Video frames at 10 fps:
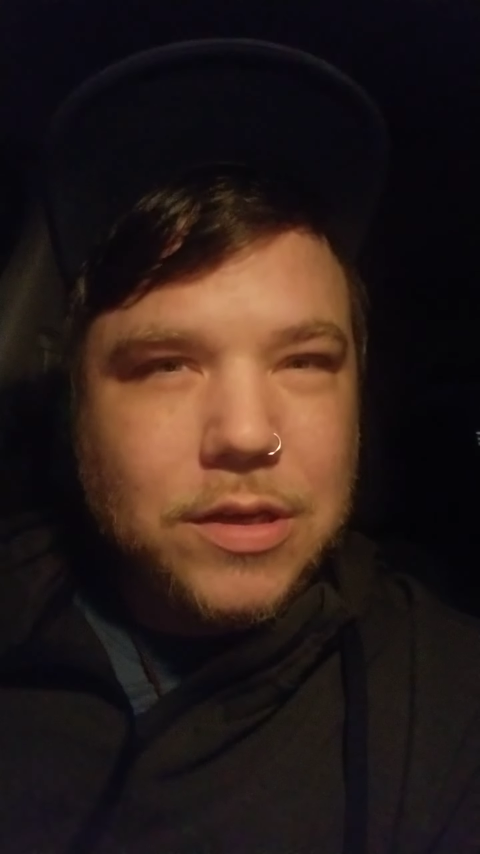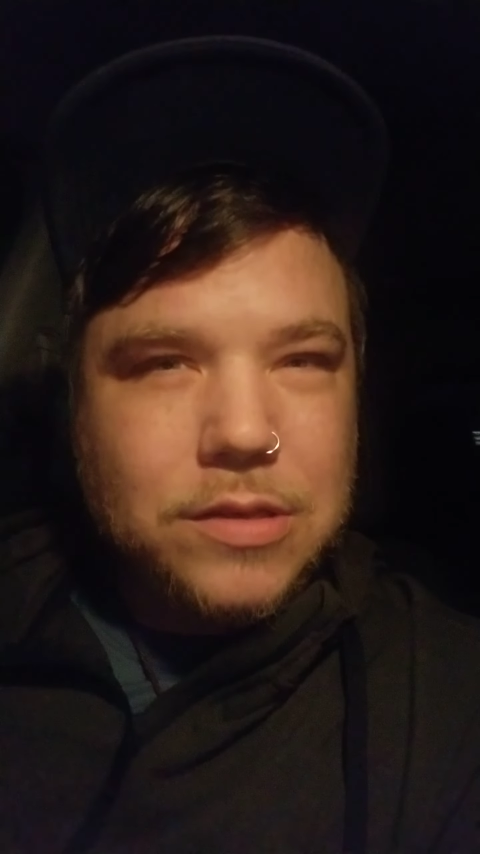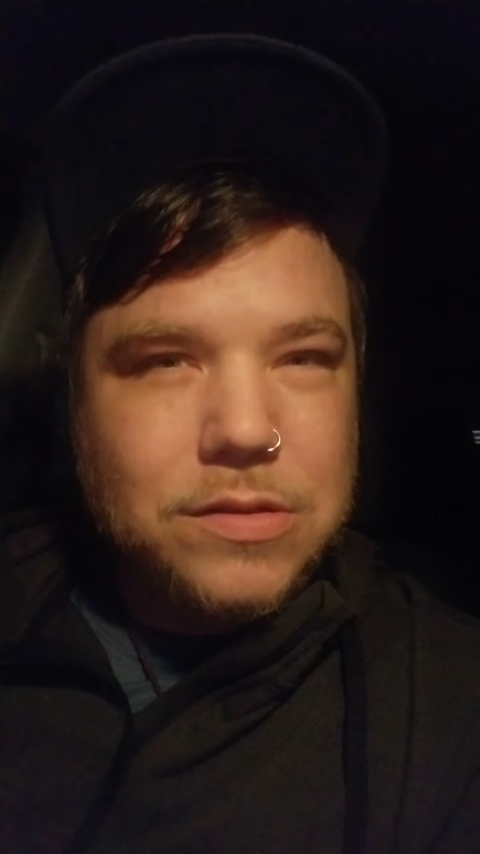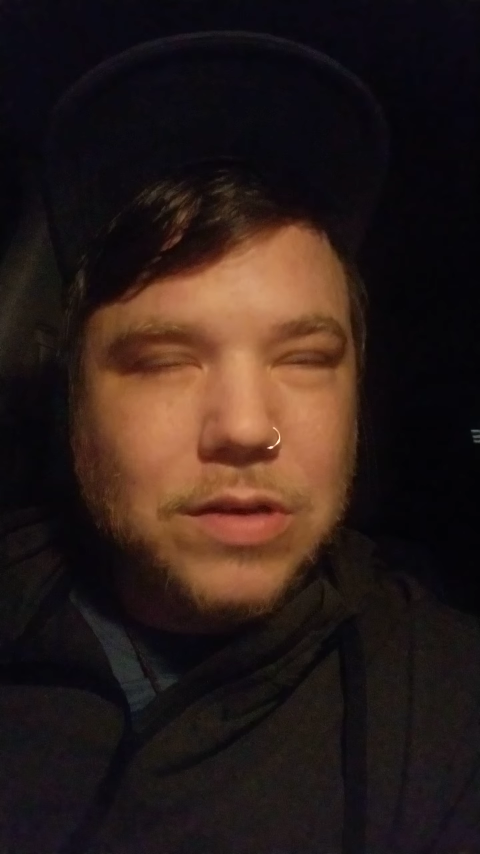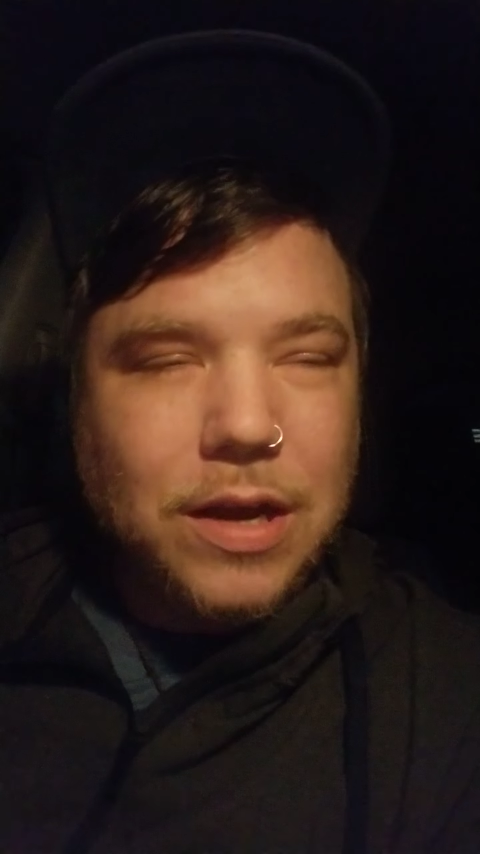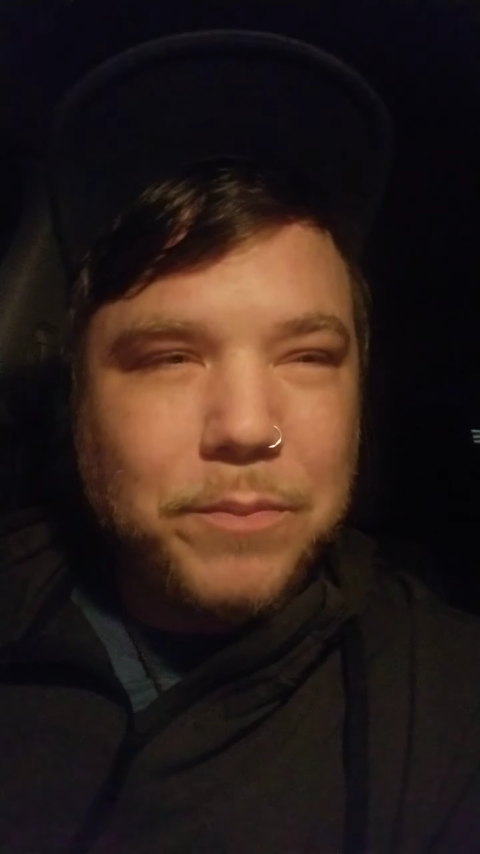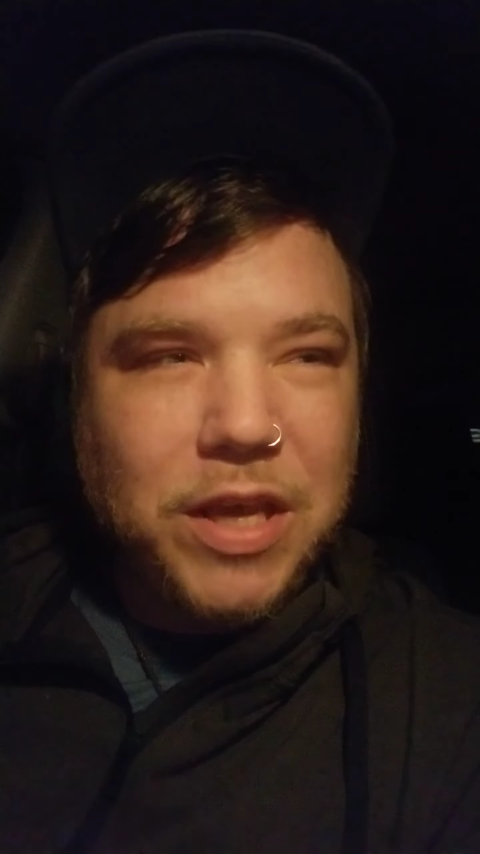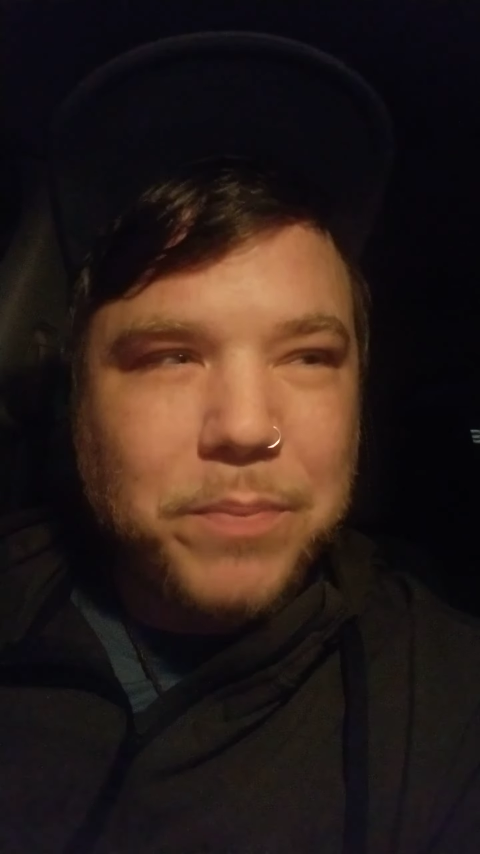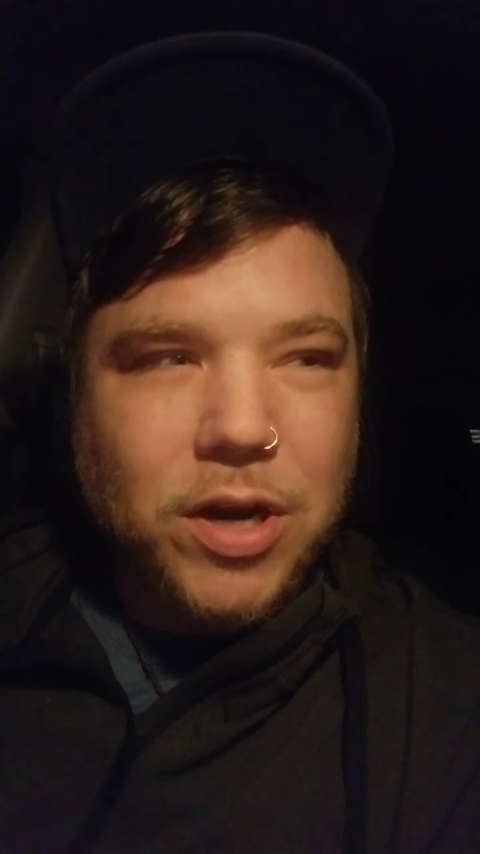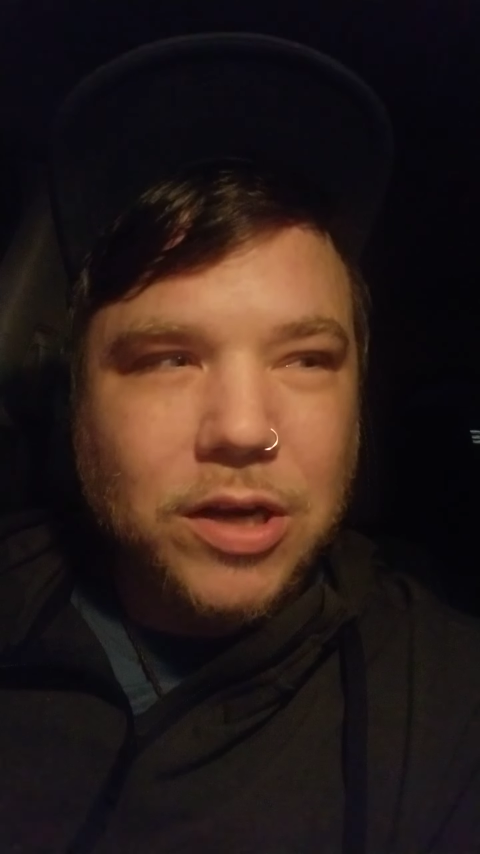So come be
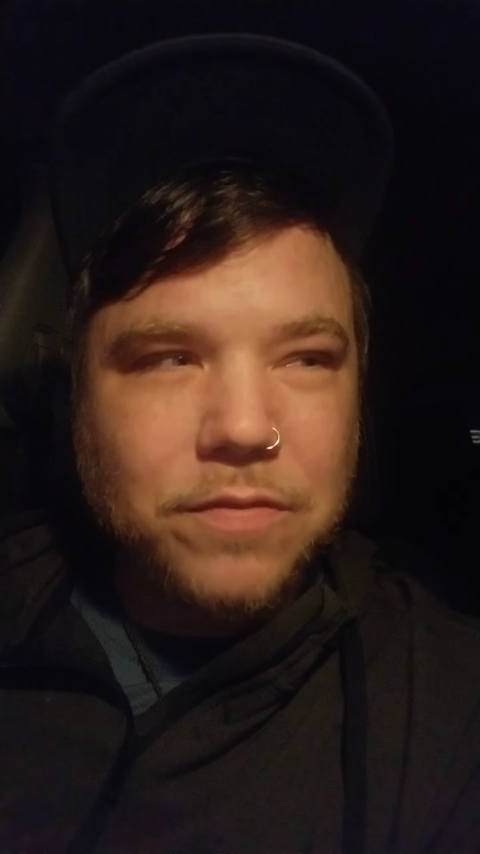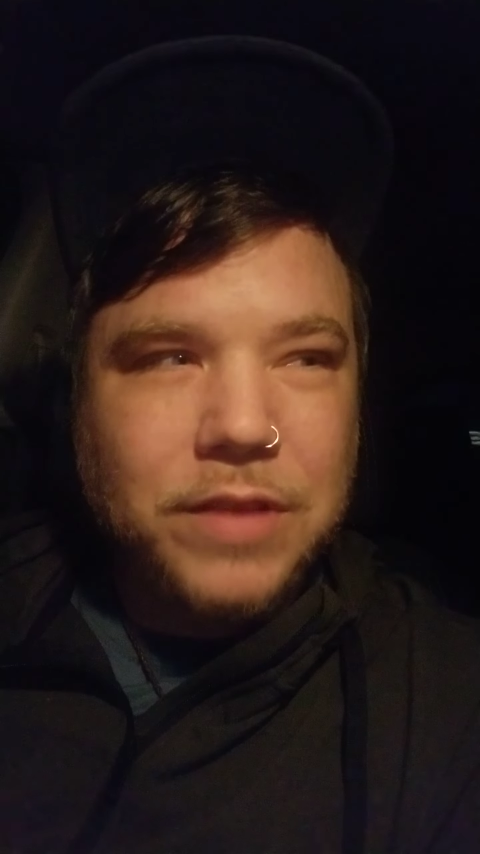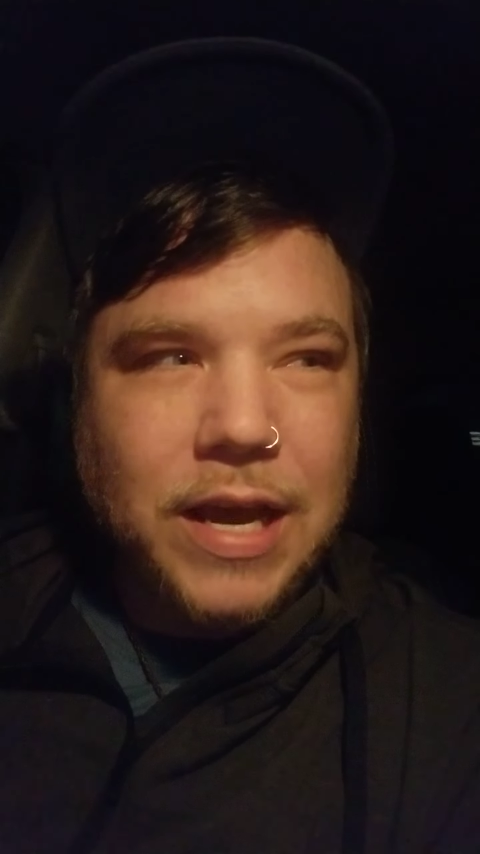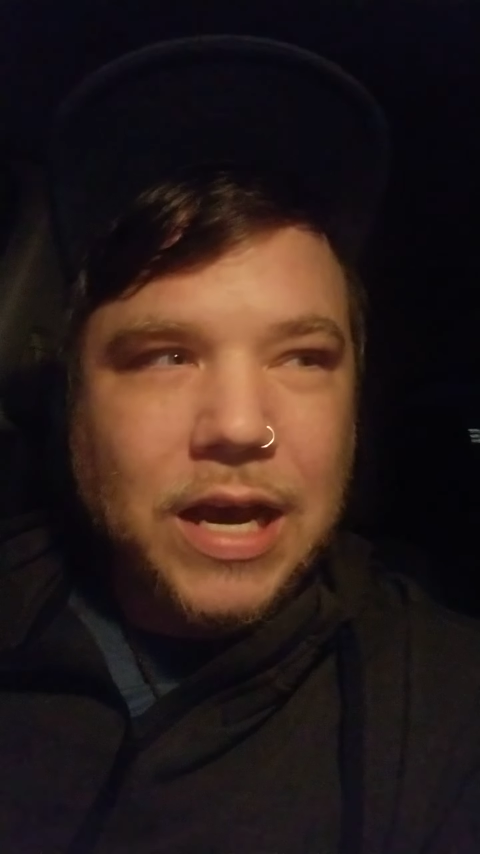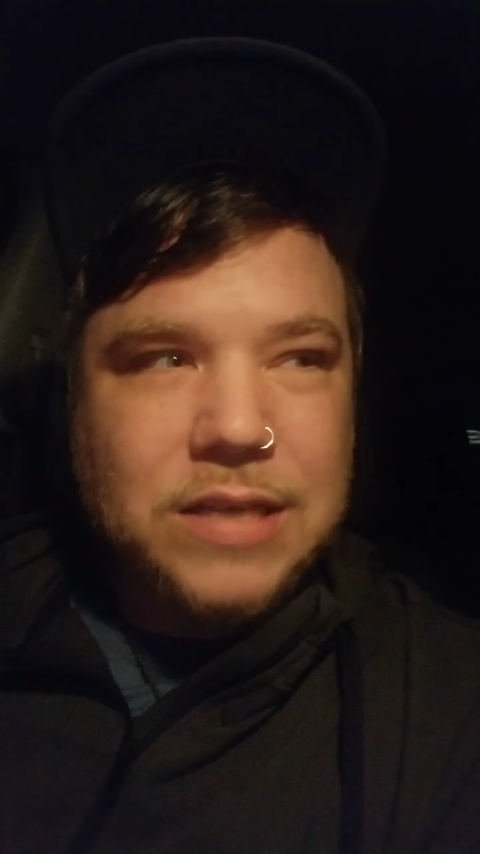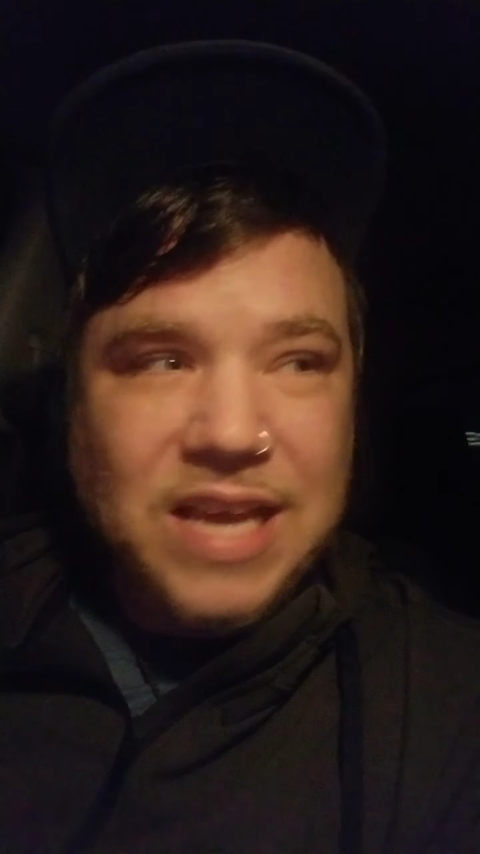a part of that